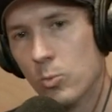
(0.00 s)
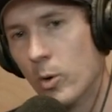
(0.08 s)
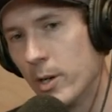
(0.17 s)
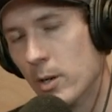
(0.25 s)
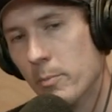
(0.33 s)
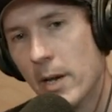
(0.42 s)

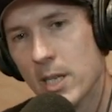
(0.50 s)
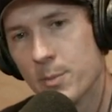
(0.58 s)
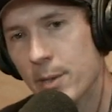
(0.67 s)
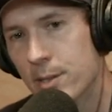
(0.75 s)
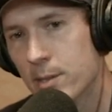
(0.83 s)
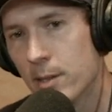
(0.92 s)
one of your
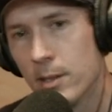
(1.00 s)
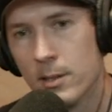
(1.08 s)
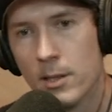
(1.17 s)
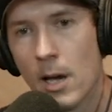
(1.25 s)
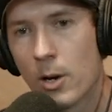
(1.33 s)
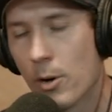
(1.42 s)
basements
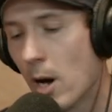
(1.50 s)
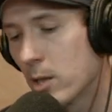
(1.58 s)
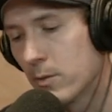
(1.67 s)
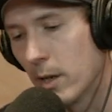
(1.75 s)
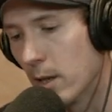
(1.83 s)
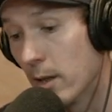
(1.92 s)
and get
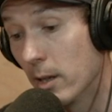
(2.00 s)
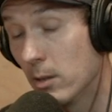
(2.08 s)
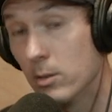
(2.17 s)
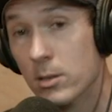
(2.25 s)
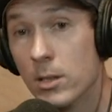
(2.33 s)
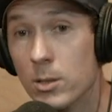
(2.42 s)
crossfaded like
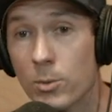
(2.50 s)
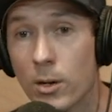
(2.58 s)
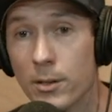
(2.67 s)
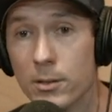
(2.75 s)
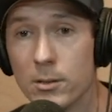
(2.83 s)
you said you want it.